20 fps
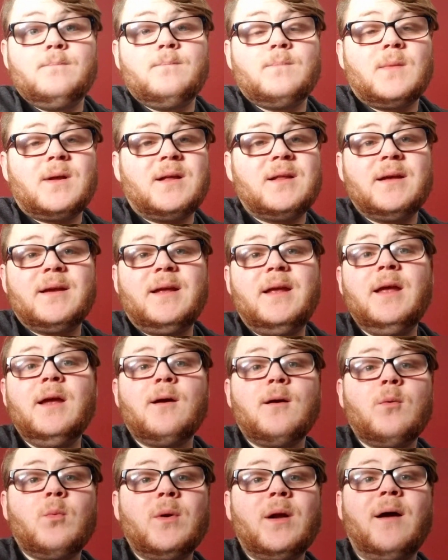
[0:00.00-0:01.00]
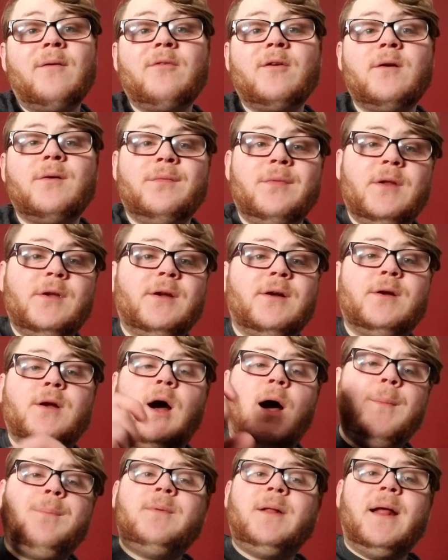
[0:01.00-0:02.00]
click here or whatever, and then you're
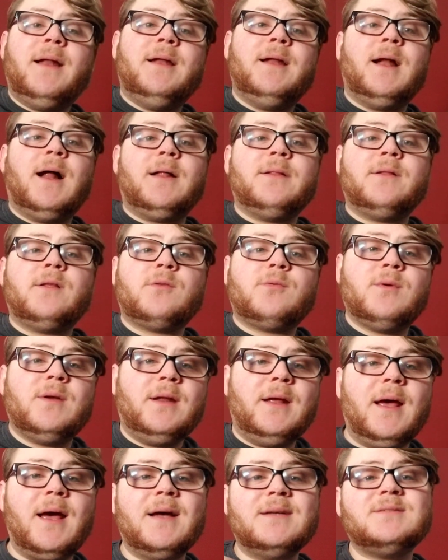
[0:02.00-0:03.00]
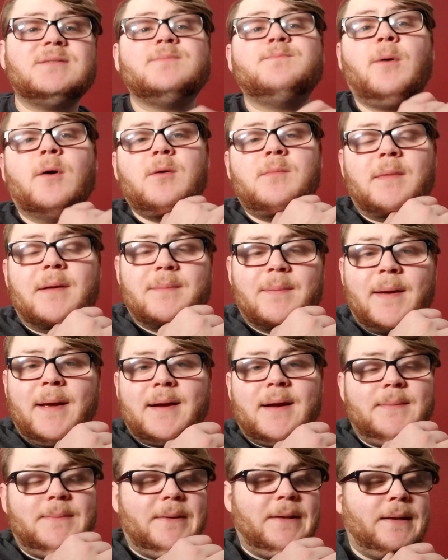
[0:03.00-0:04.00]
updated on the 3DS, Pokemon Bank,
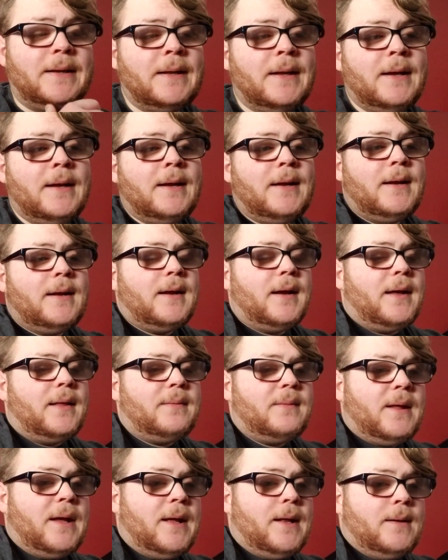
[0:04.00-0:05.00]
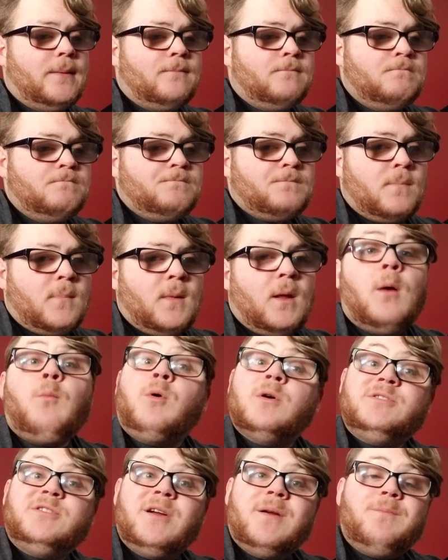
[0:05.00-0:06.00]
I mean, and then
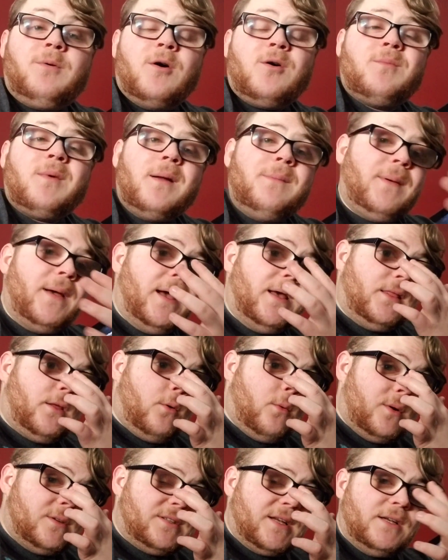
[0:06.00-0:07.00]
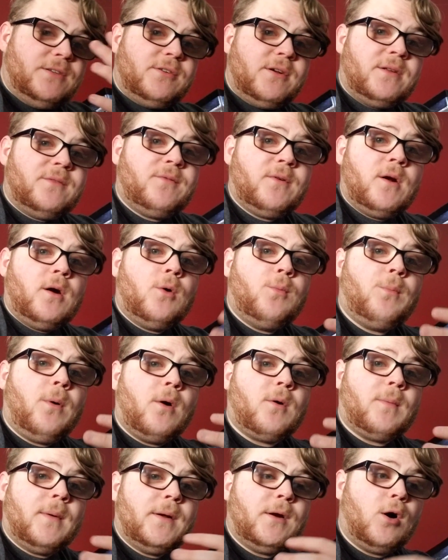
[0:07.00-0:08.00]
once you're in Pokemon Bank, there was a transfer to
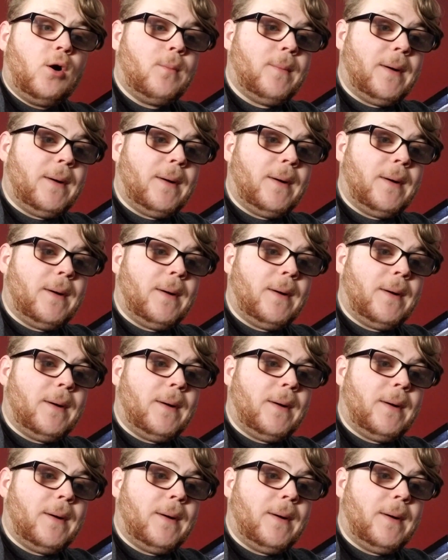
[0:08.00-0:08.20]
Pokemon Home